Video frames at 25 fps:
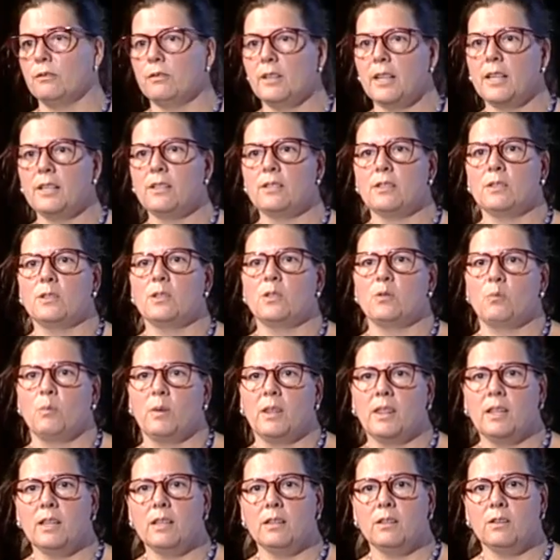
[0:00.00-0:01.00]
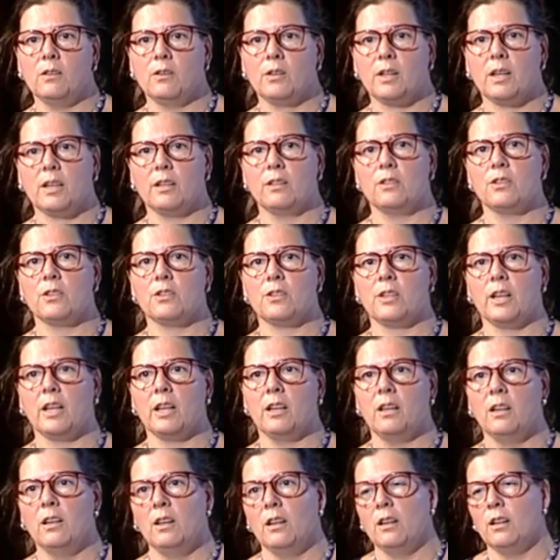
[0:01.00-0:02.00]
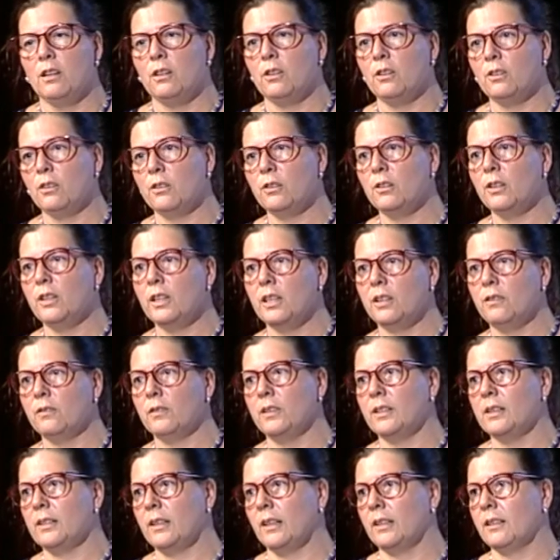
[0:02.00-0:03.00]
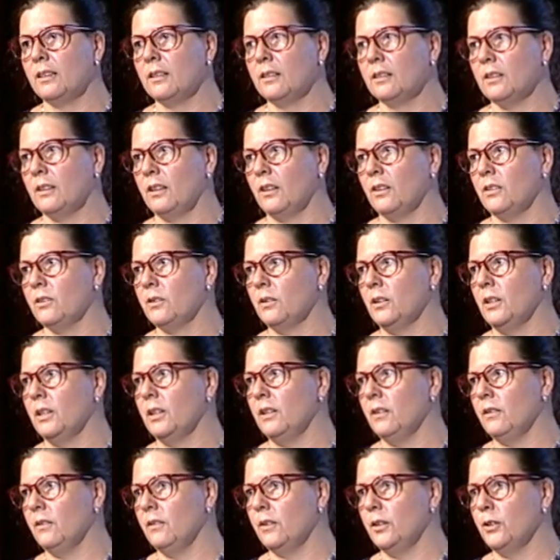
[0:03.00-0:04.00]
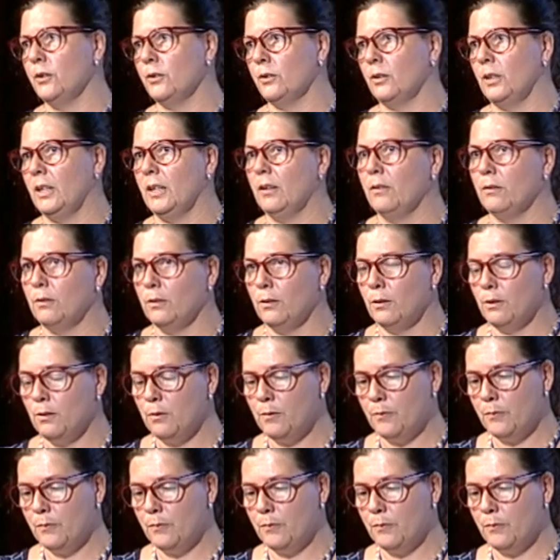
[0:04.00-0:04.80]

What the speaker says: regions within your country, you could even take it down to an individual level.